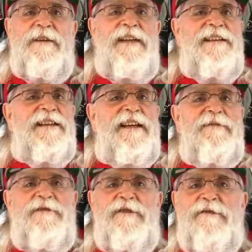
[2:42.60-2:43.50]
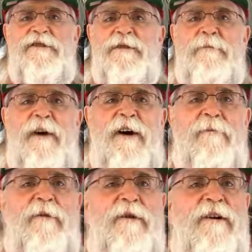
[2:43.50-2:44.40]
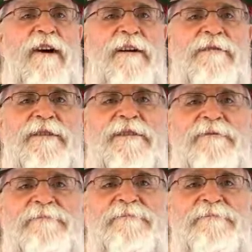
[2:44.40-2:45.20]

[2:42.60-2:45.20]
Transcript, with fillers: We need to give Juice the ball more often.